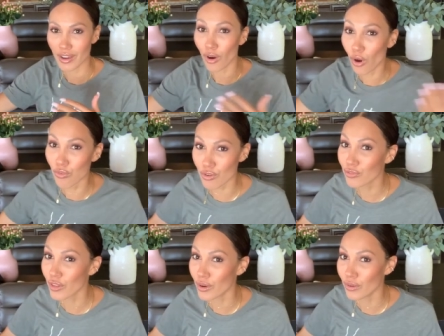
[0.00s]

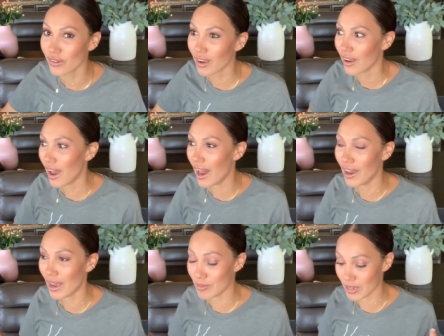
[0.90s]
overflowed.
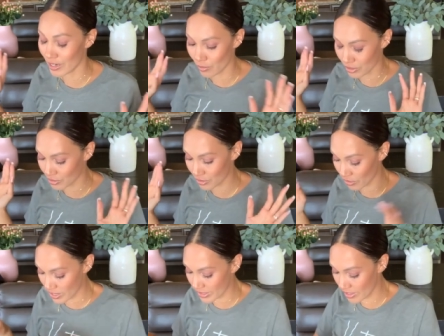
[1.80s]
I mean, it was
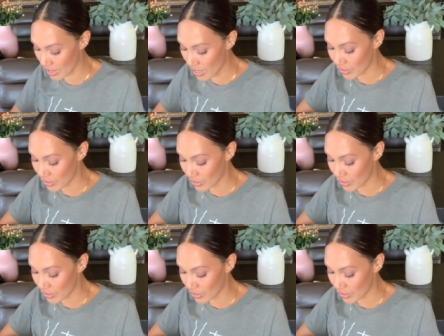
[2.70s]
crazy.